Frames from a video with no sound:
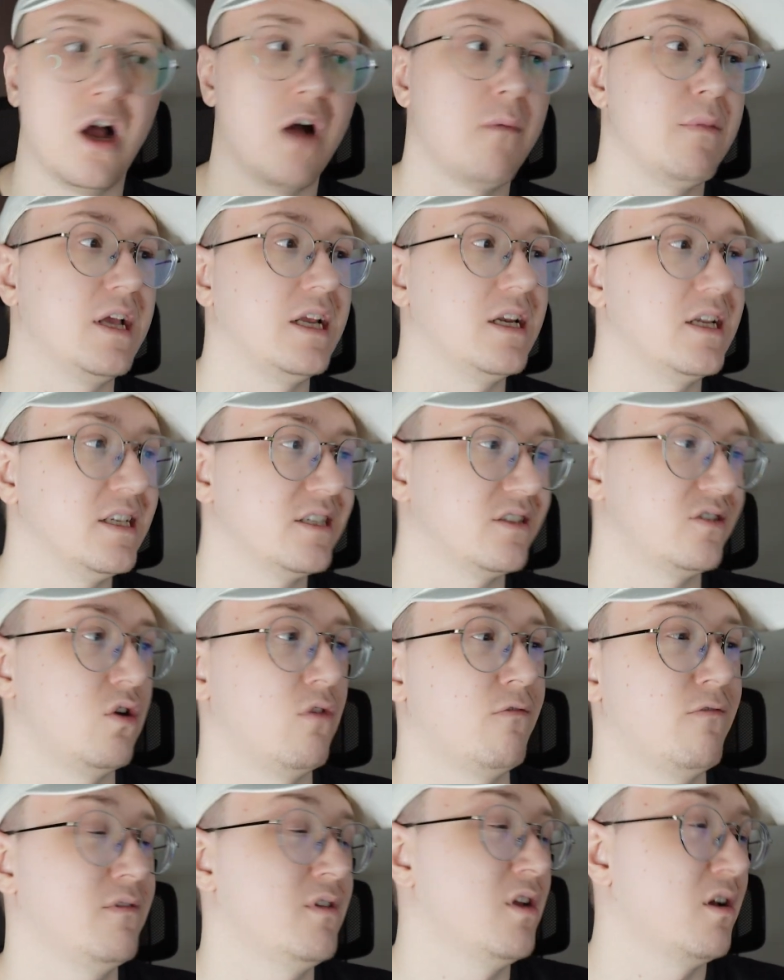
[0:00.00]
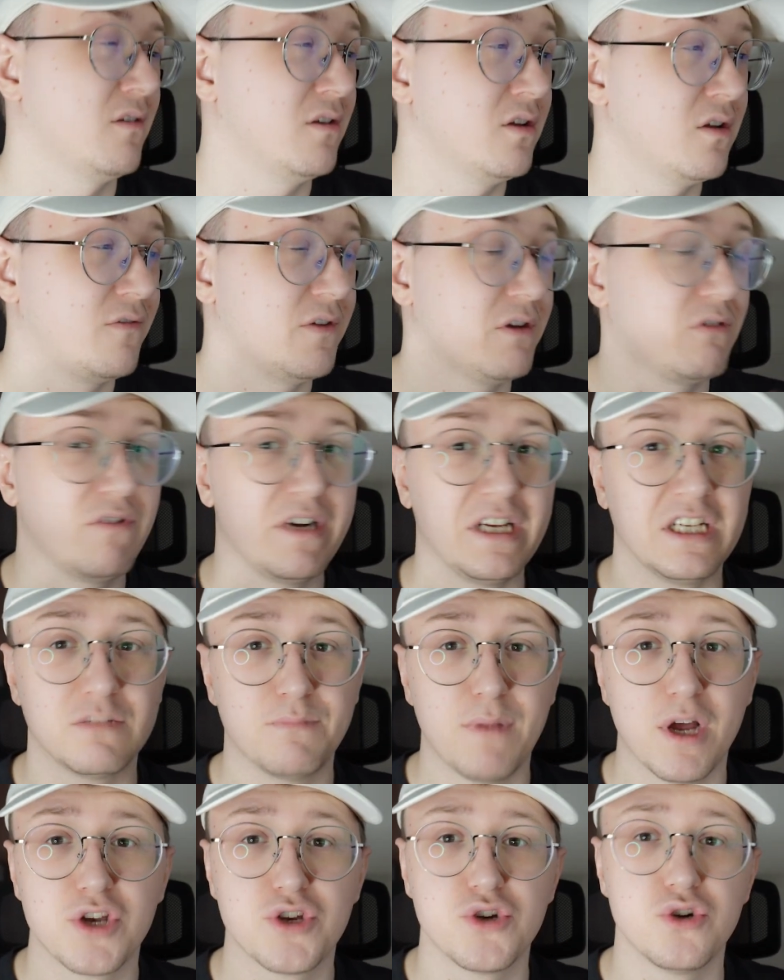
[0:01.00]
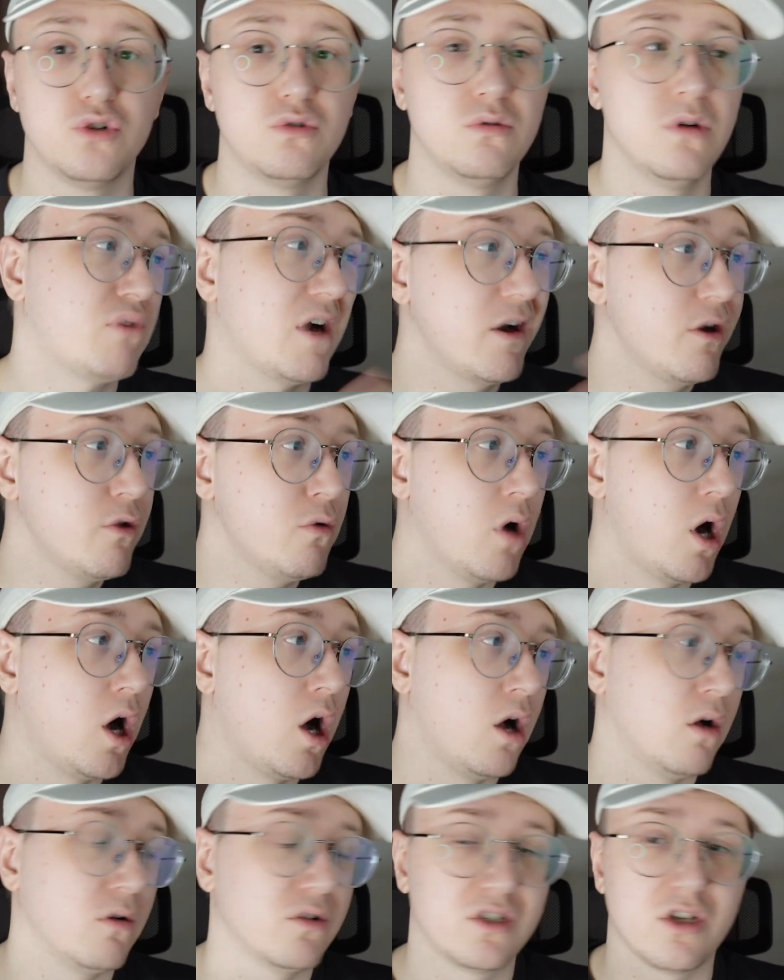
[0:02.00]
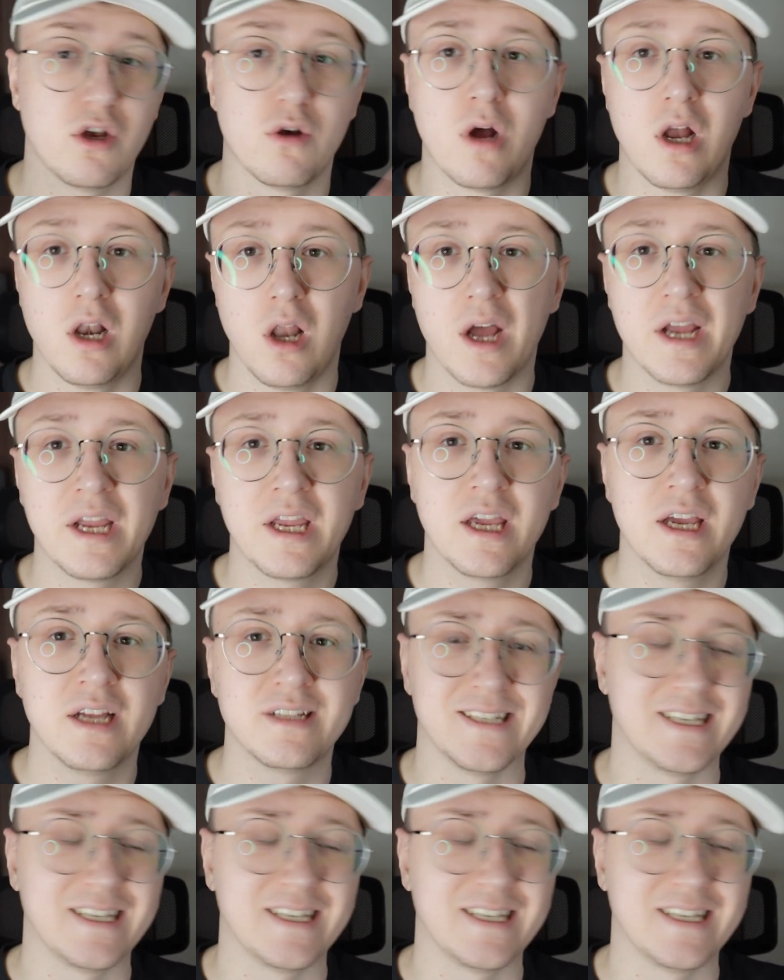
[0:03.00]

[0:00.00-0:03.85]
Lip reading: I mean, it's nothing really special. Brand new art, so I like it,